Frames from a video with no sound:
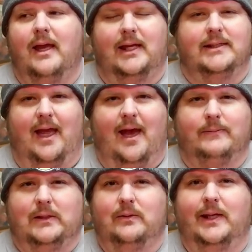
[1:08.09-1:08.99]
is
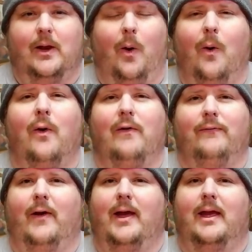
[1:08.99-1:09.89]
absolutely
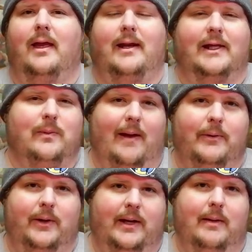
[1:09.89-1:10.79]
horrifying, and that's why I
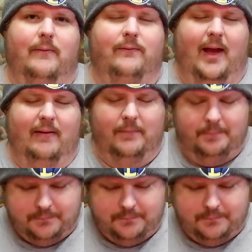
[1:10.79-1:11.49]
put it at number five.